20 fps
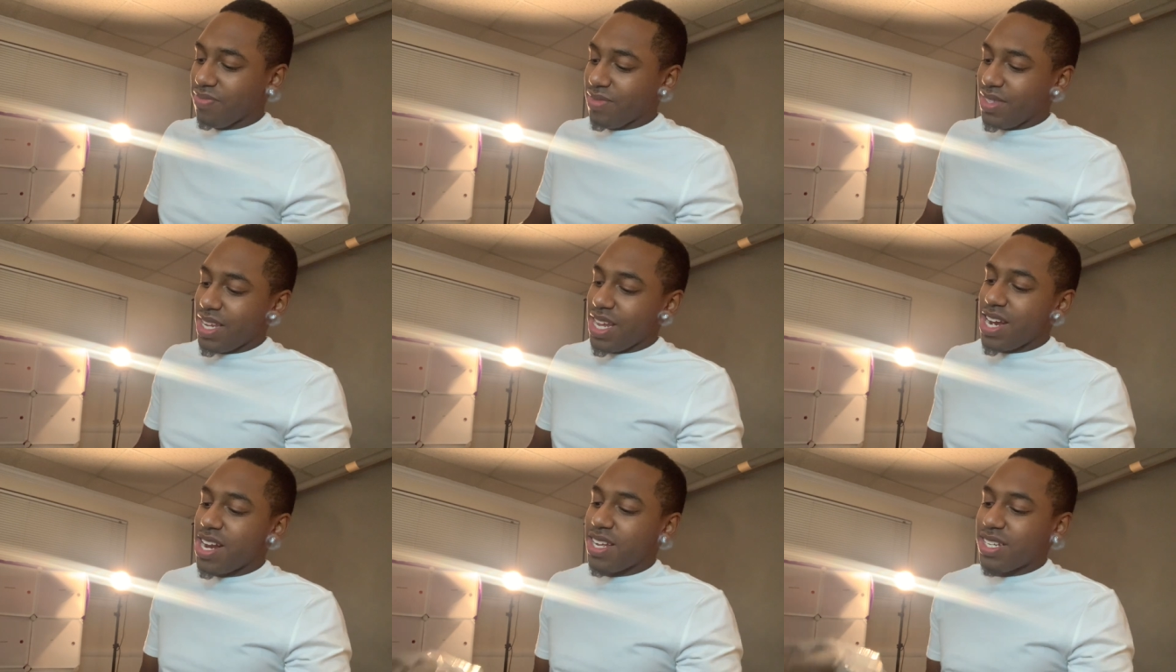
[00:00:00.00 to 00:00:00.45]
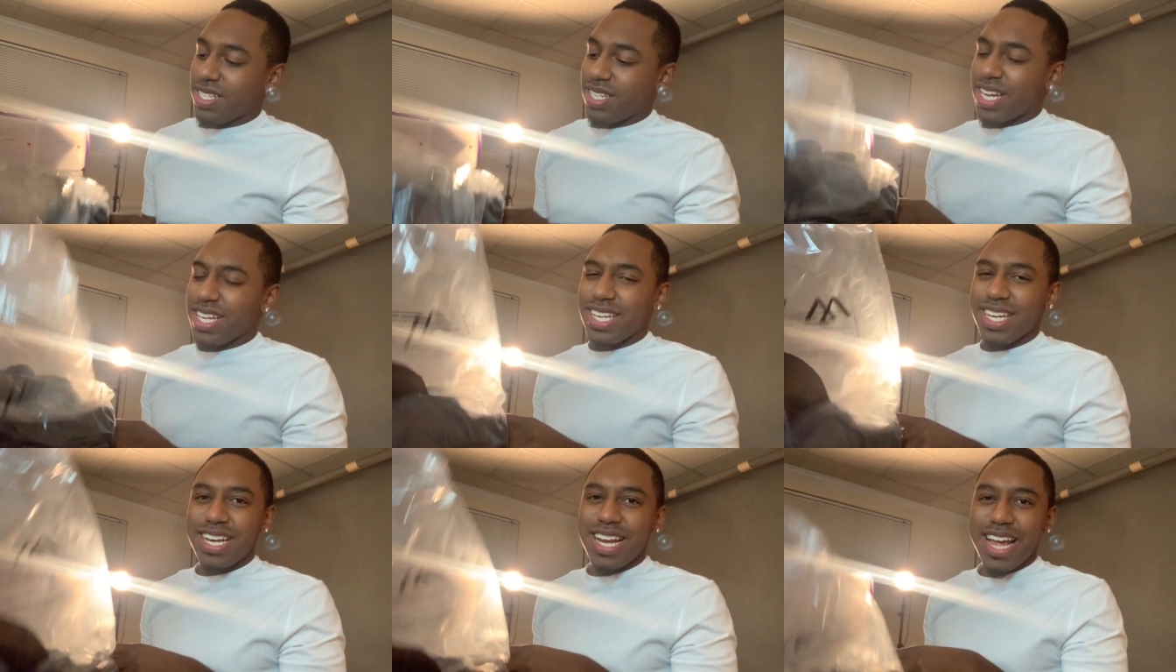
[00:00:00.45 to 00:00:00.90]
you know,
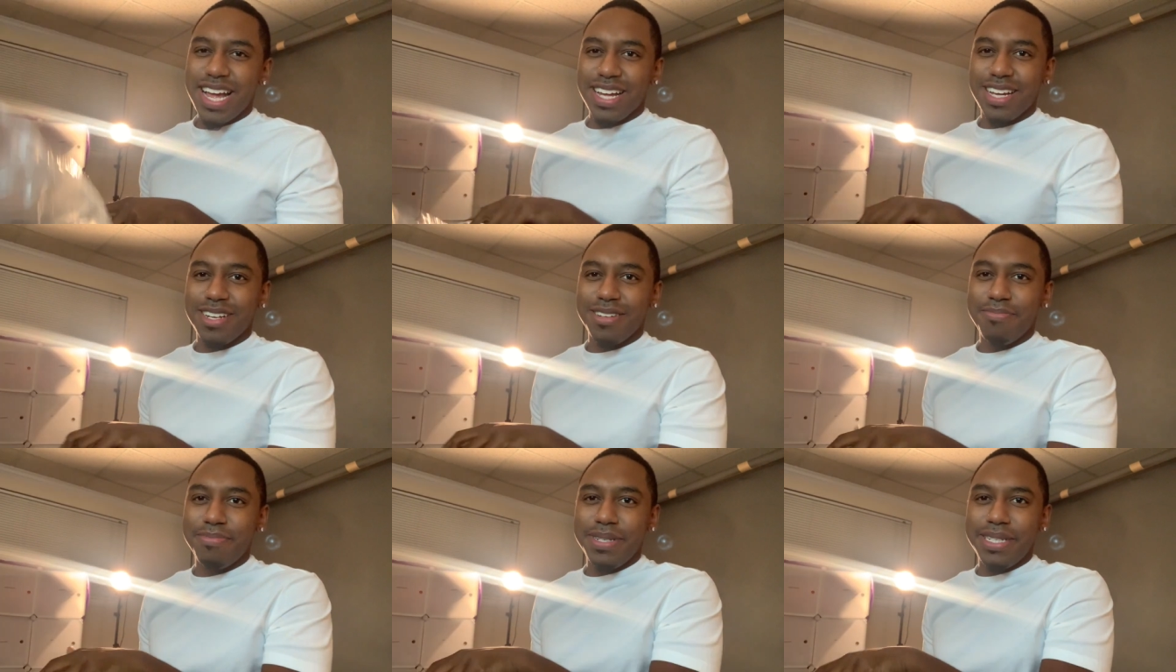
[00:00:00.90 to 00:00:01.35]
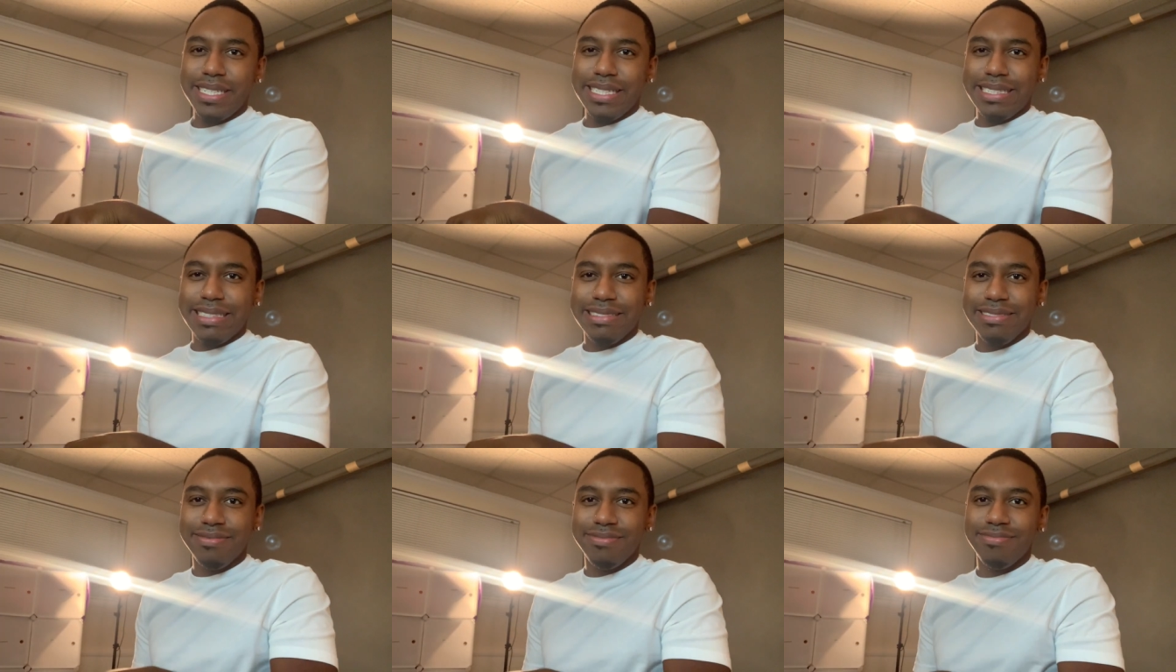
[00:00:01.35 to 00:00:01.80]
something that could be
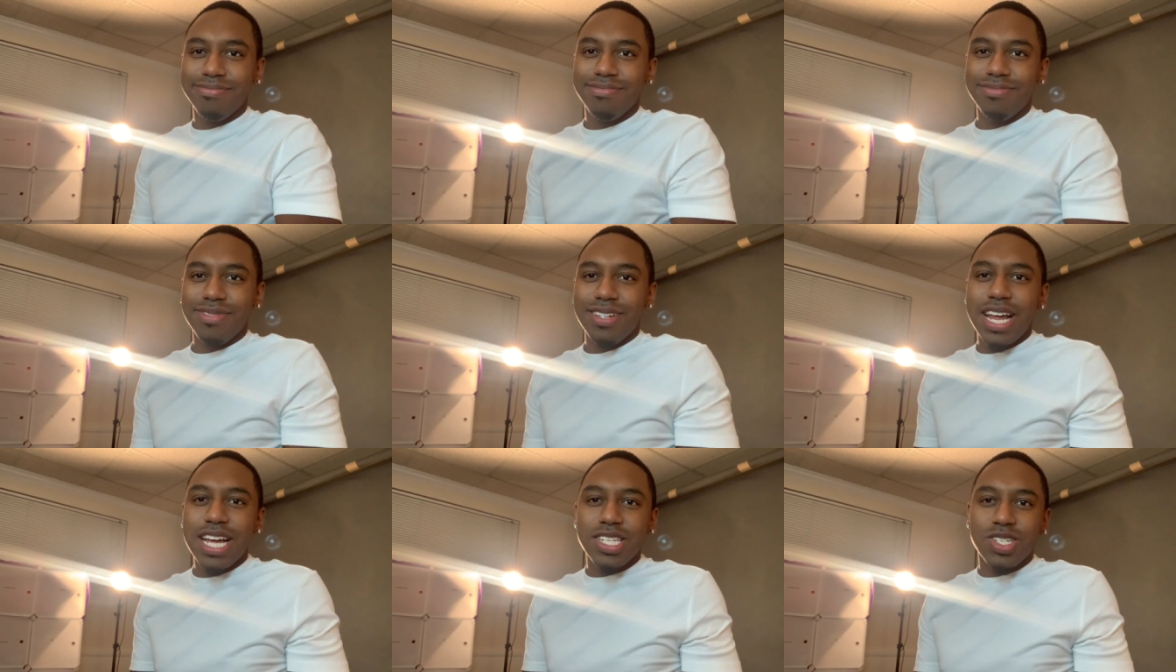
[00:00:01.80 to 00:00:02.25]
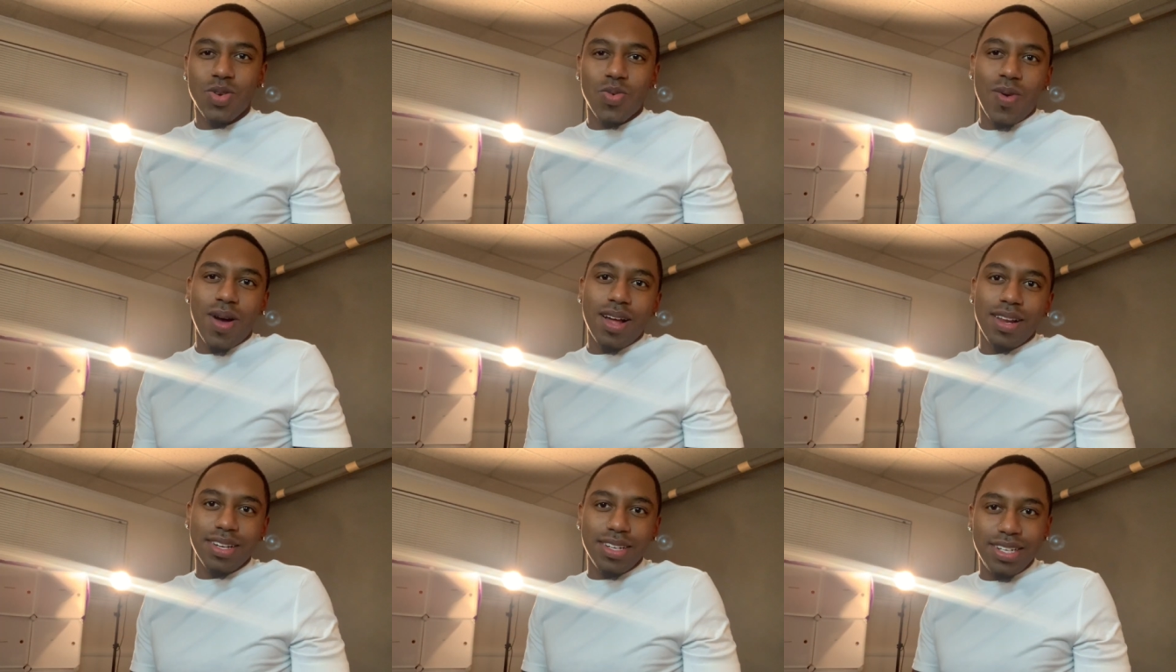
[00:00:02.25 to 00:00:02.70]
less
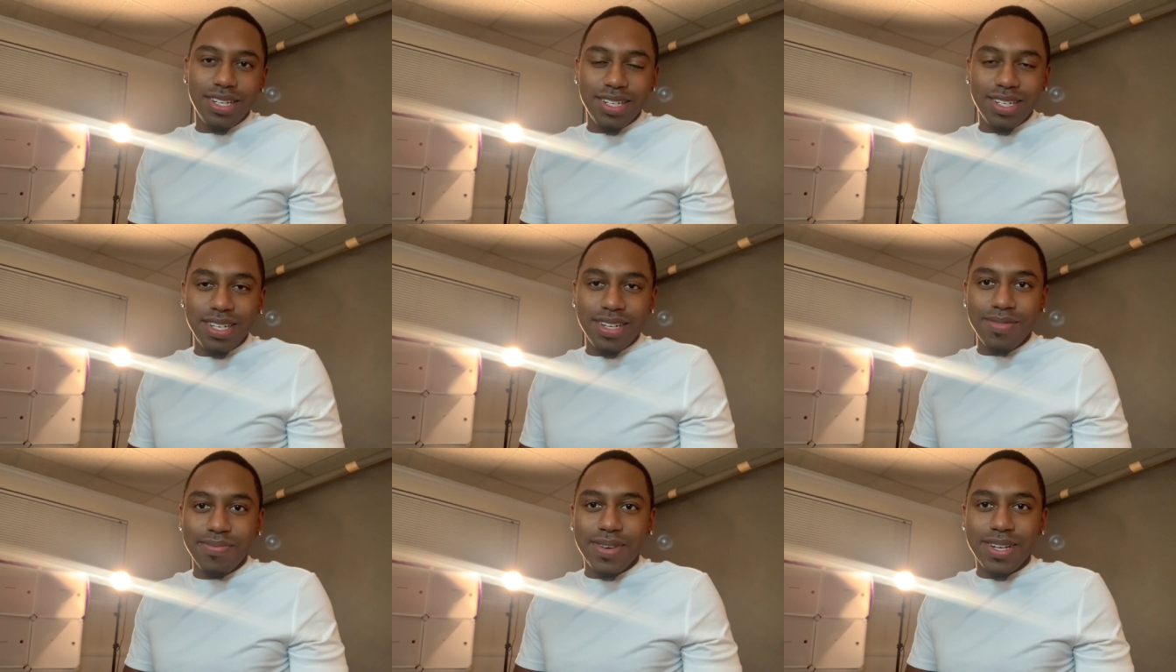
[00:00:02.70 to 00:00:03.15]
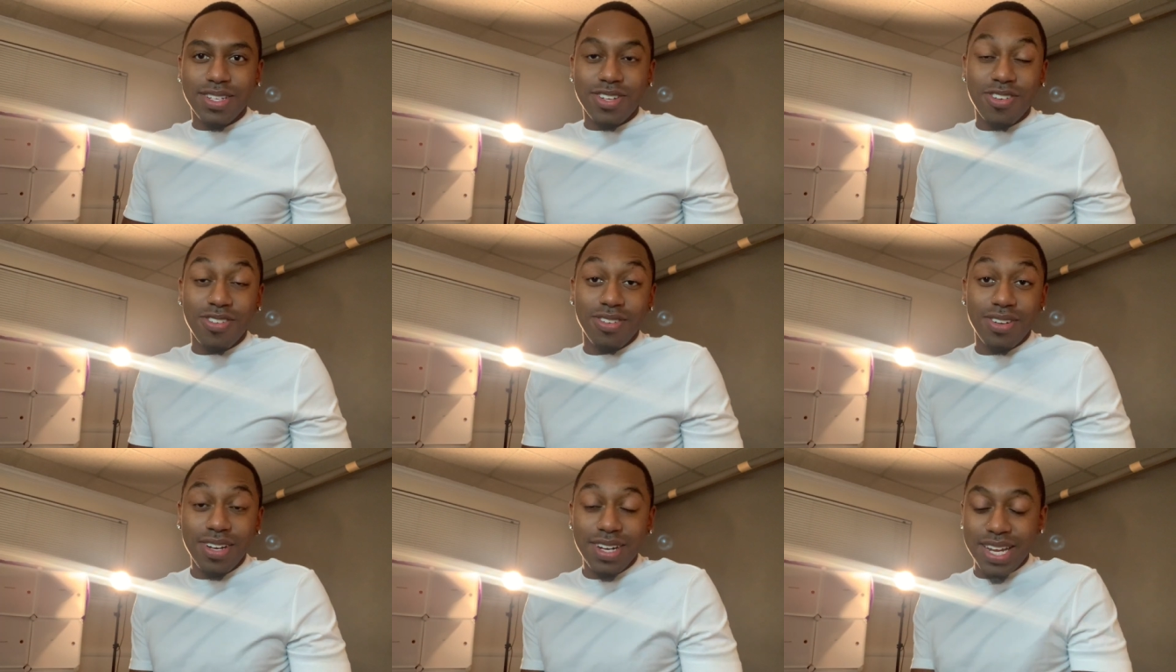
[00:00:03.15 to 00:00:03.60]
quality than what they're
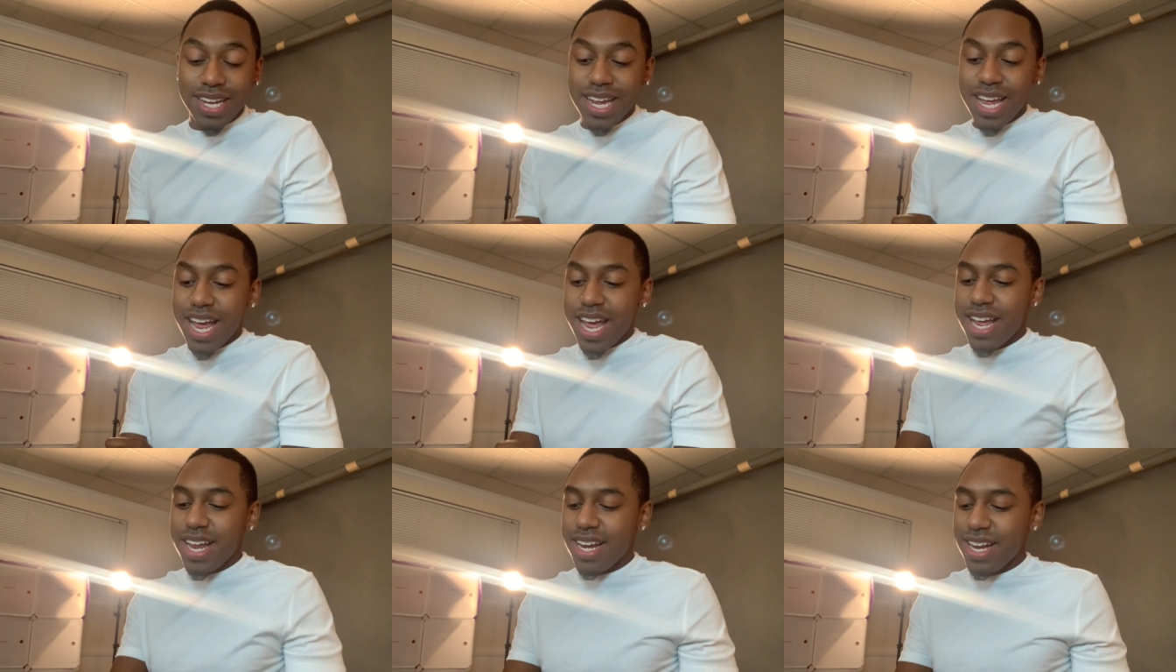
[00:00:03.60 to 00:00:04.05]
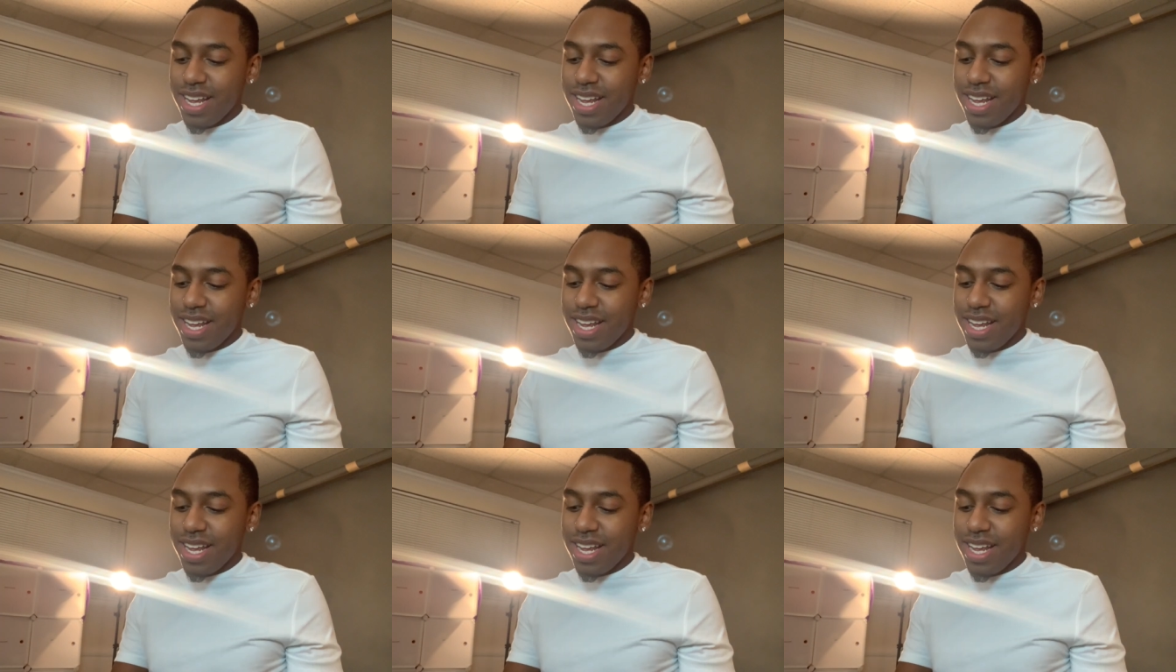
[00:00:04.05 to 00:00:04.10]
looking at.